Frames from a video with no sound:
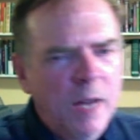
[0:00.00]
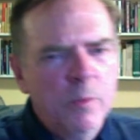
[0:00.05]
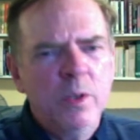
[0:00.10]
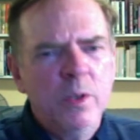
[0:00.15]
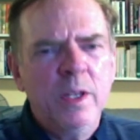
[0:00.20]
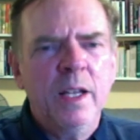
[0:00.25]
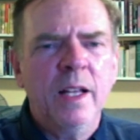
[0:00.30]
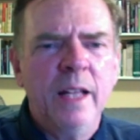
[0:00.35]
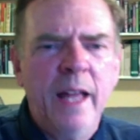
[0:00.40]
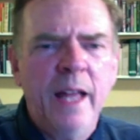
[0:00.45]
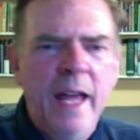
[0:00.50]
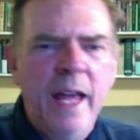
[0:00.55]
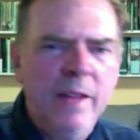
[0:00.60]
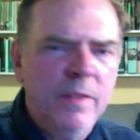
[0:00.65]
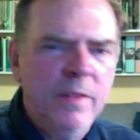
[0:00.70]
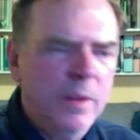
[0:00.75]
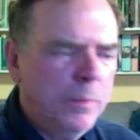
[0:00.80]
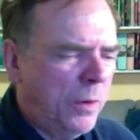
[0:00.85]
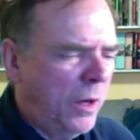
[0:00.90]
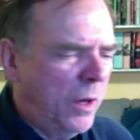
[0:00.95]
really glad
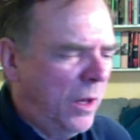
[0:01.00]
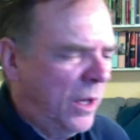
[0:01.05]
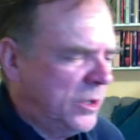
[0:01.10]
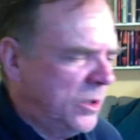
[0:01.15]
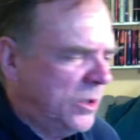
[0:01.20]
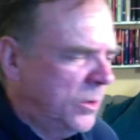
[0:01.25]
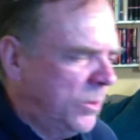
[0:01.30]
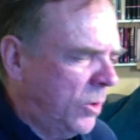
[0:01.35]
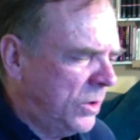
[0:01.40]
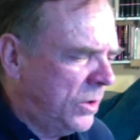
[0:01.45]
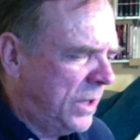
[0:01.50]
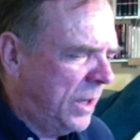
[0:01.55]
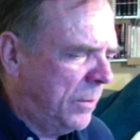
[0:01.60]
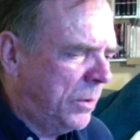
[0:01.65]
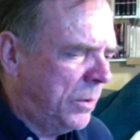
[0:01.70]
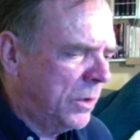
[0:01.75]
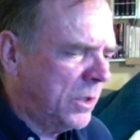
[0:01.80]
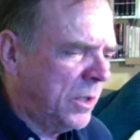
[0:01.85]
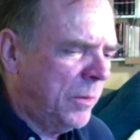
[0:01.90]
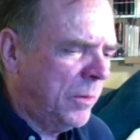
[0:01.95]
that Paul Auster wrote that
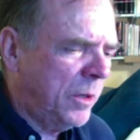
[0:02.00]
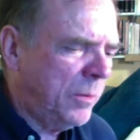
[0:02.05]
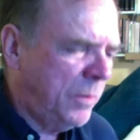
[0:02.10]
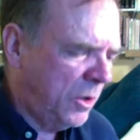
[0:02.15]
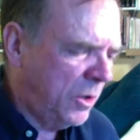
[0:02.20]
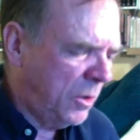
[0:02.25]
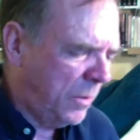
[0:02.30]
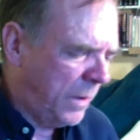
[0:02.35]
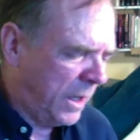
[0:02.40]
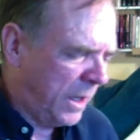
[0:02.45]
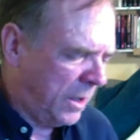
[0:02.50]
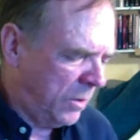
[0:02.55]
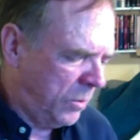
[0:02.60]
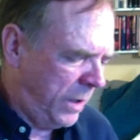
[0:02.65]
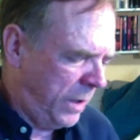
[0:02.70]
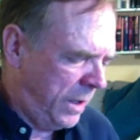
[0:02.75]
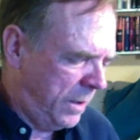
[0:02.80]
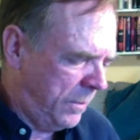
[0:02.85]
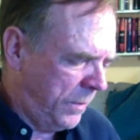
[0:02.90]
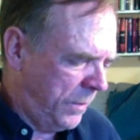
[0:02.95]
book to make me go back and
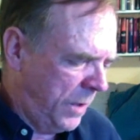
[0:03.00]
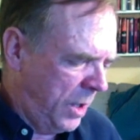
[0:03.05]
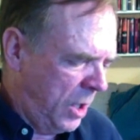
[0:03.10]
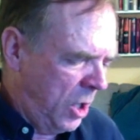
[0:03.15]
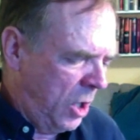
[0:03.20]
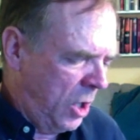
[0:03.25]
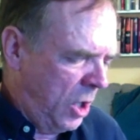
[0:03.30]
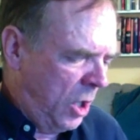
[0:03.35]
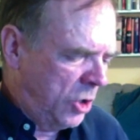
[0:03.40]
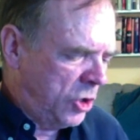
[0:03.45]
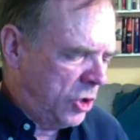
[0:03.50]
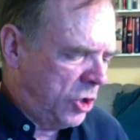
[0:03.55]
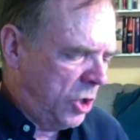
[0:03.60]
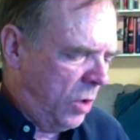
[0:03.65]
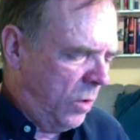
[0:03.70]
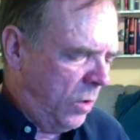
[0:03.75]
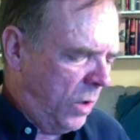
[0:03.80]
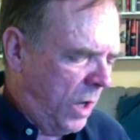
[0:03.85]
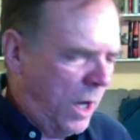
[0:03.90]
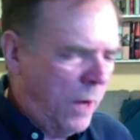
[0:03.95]
read him.
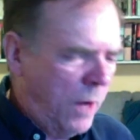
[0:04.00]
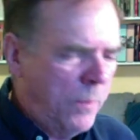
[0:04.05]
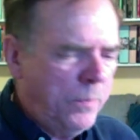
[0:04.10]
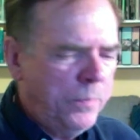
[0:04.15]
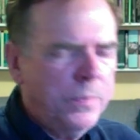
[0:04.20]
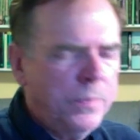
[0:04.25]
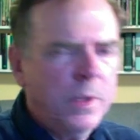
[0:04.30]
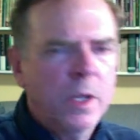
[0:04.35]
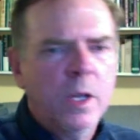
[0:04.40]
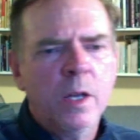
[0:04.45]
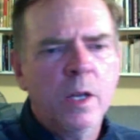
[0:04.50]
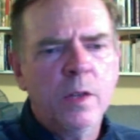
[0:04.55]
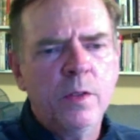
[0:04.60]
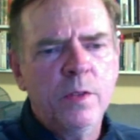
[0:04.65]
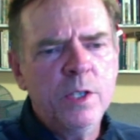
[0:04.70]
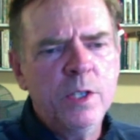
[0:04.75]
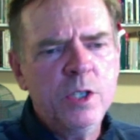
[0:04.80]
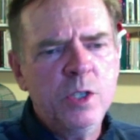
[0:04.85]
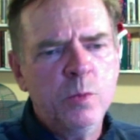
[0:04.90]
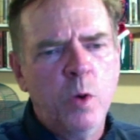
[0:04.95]
So
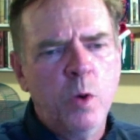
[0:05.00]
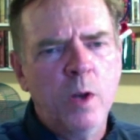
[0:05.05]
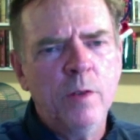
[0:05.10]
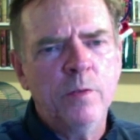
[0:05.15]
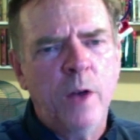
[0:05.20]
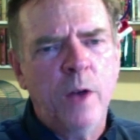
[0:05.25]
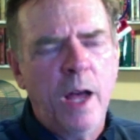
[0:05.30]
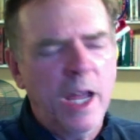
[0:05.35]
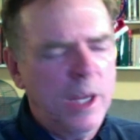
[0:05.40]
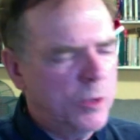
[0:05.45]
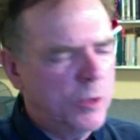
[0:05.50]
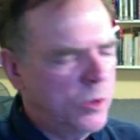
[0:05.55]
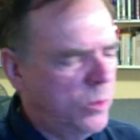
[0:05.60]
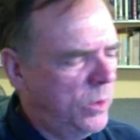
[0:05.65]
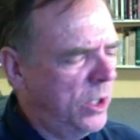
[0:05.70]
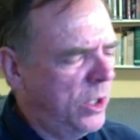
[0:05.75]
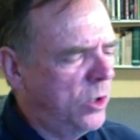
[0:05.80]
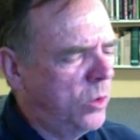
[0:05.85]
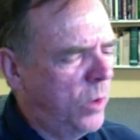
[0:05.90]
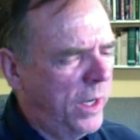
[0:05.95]
this one volume is
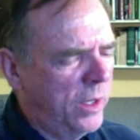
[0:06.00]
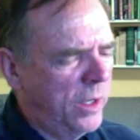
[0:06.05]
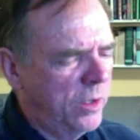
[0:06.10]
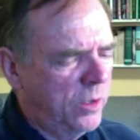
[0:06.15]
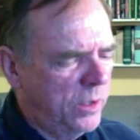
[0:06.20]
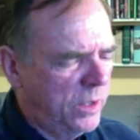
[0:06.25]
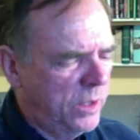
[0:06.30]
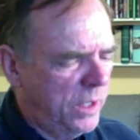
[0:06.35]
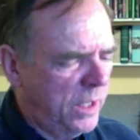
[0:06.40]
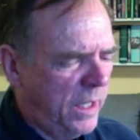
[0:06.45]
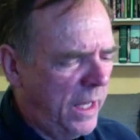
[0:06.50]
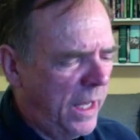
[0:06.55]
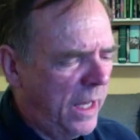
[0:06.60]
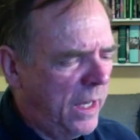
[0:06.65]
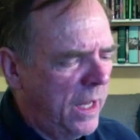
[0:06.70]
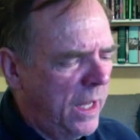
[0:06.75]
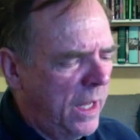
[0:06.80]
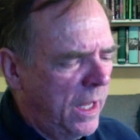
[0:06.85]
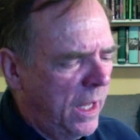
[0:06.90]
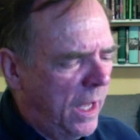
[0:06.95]
really quite good to get.
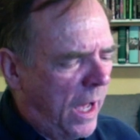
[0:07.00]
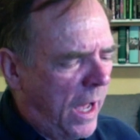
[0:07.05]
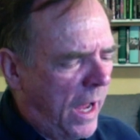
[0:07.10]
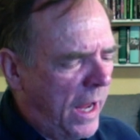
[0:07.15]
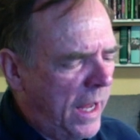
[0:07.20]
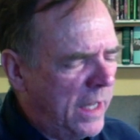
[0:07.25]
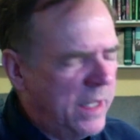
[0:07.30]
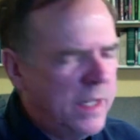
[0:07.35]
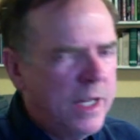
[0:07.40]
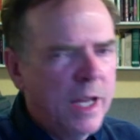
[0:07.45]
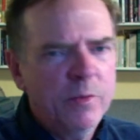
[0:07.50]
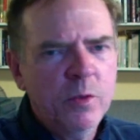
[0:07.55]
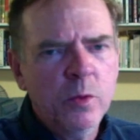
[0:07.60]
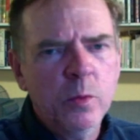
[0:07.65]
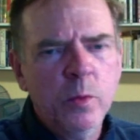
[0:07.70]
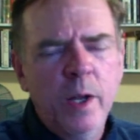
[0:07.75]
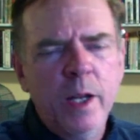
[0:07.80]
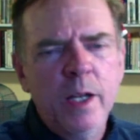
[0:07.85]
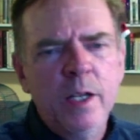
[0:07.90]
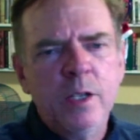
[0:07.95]
I had never
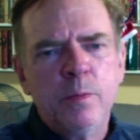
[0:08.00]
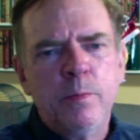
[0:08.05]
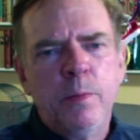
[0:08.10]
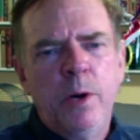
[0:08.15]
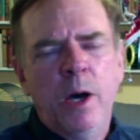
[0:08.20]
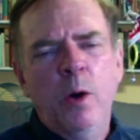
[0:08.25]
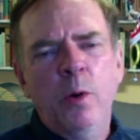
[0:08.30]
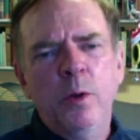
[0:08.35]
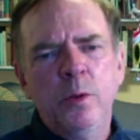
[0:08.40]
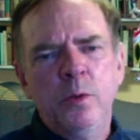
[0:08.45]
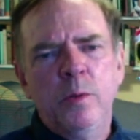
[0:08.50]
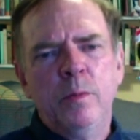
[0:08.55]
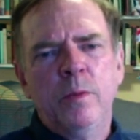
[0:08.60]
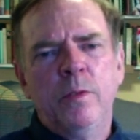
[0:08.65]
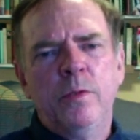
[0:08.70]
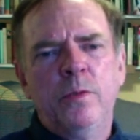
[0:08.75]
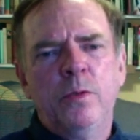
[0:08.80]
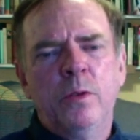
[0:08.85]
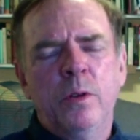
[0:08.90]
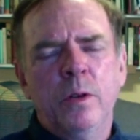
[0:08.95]
read his poetry
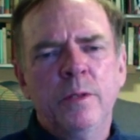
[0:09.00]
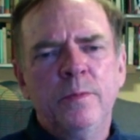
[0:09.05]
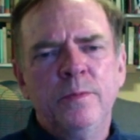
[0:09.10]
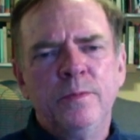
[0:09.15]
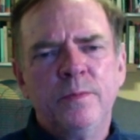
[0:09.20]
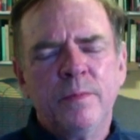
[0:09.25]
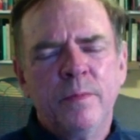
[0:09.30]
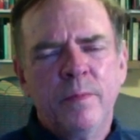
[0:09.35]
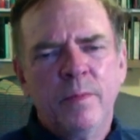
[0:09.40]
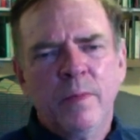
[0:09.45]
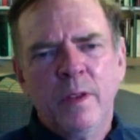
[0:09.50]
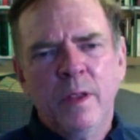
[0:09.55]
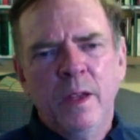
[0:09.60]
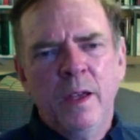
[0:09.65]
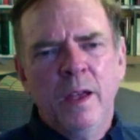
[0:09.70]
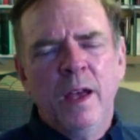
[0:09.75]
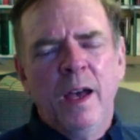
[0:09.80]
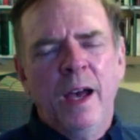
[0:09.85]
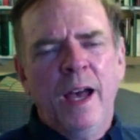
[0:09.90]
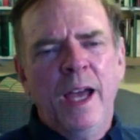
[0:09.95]
before.
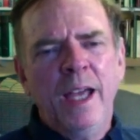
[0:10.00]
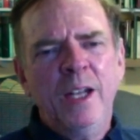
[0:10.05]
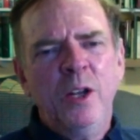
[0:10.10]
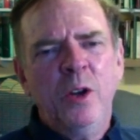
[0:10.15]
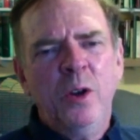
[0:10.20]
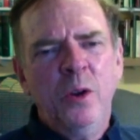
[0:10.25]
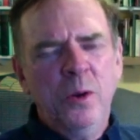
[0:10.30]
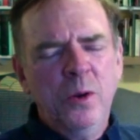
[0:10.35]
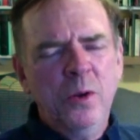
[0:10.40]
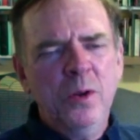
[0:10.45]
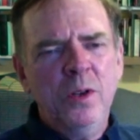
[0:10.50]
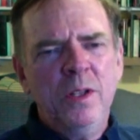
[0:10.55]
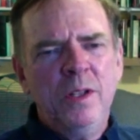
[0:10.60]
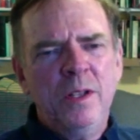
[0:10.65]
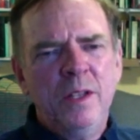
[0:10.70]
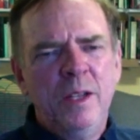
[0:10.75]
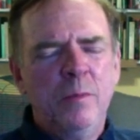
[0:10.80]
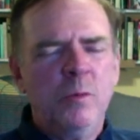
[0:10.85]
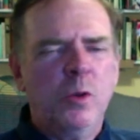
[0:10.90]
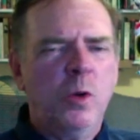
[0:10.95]
I had heard
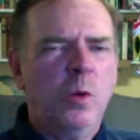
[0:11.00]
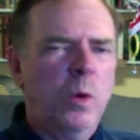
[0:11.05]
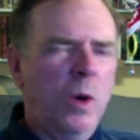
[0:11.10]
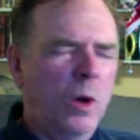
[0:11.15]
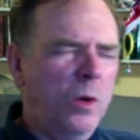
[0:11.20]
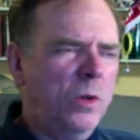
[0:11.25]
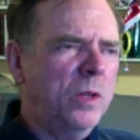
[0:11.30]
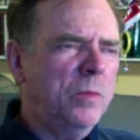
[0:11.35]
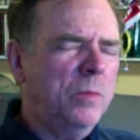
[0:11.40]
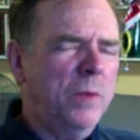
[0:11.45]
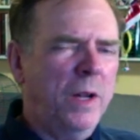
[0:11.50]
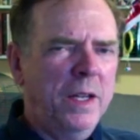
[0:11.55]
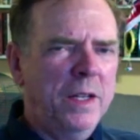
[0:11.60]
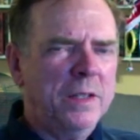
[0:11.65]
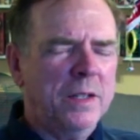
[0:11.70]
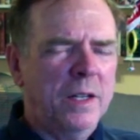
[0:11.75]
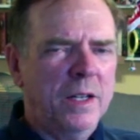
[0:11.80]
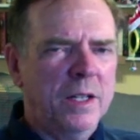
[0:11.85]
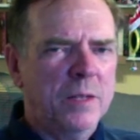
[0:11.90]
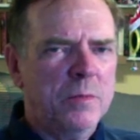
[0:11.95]
him quoted many
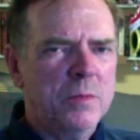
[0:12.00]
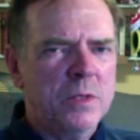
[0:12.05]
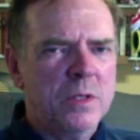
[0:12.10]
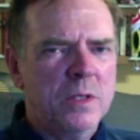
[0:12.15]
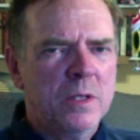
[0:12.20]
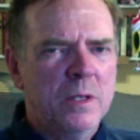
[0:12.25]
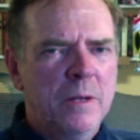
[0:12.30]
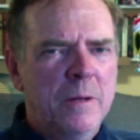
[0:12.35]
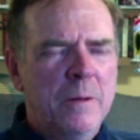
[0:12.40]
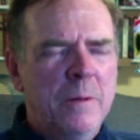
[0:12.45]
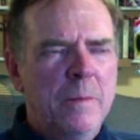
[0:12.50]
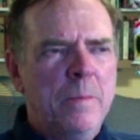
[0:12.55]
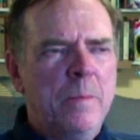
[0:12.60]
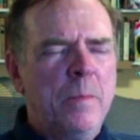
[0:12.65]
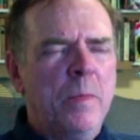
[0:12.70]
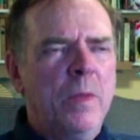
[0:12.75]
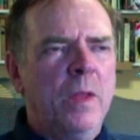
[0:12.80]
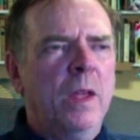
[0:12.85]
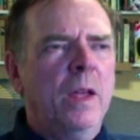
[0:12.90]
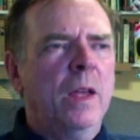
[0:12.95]
times.
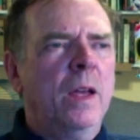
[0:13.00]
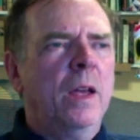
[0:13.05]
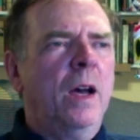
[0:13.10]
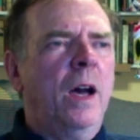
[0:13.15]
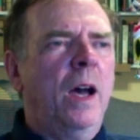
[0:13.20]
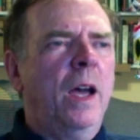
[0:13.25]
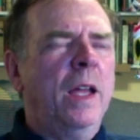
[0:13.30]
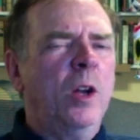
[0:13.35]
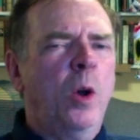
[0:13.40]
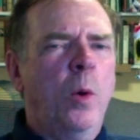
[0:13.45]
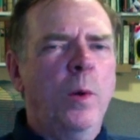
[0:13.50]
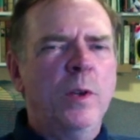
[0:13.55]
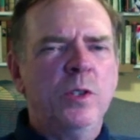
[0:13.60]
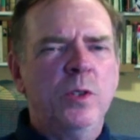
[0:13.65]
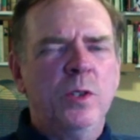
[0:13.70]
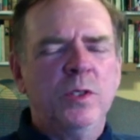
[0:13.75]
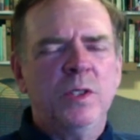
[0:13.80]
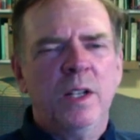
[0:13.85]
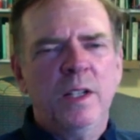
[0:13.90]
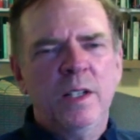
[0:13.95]
It always
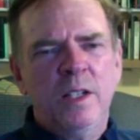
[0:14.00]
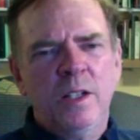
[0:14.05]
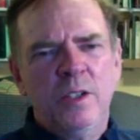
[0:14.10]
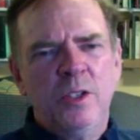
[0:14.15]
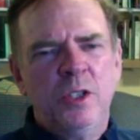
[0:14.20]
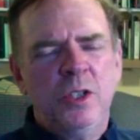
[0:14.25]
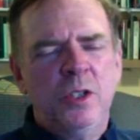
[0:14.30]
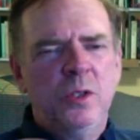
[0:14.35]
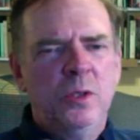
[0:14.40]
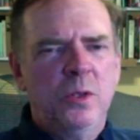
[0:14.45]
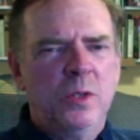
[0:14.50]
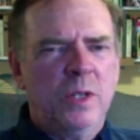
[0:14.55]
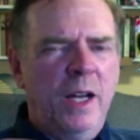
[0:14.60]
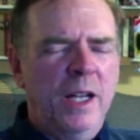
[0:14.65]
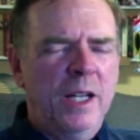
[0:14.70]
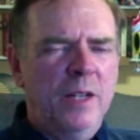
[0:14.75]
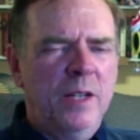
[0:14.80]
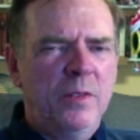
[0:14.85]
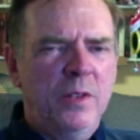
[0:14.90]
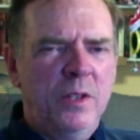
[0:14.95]
looked a little too
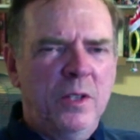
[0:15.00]
kind of,